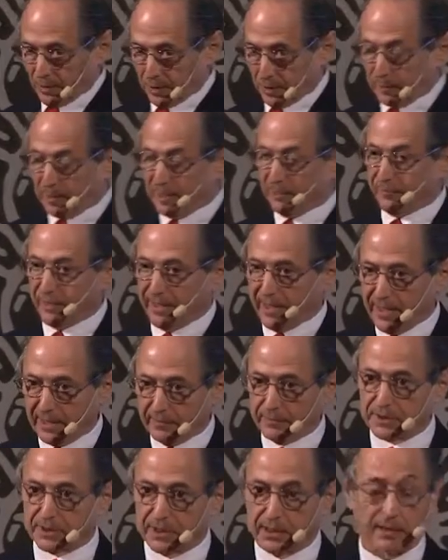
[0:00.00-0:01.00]
where you leave the
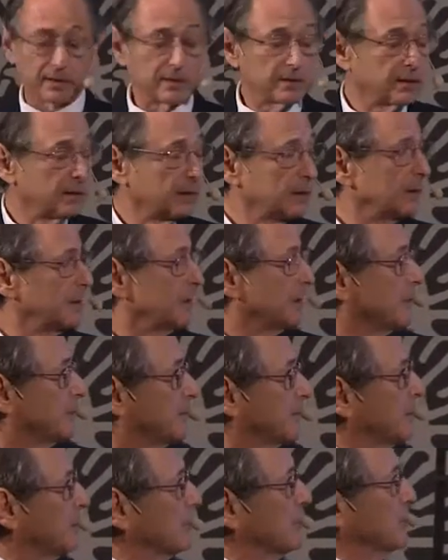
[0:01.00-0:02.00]
atoms out,
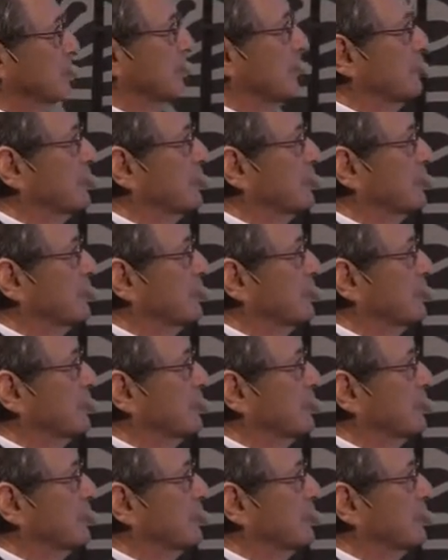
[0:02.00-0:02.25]
but also